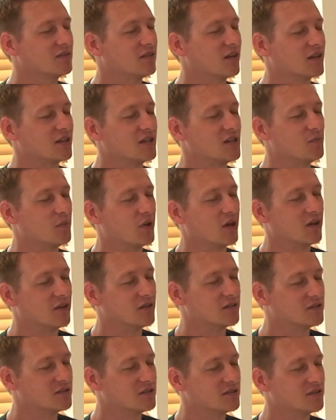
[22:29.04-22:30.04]
I can hear
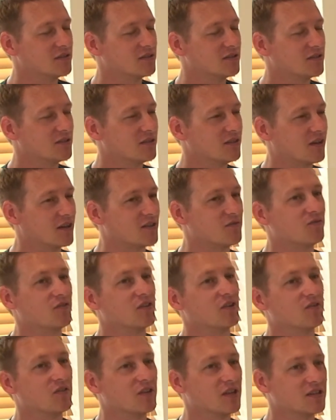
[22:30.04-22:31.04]
birds, I can
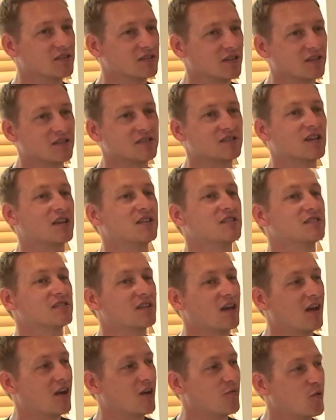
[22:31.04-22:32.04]
feel this, I can sense
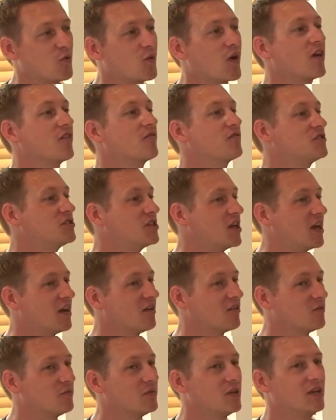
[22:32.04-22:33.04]
that, I'm aware of the chair,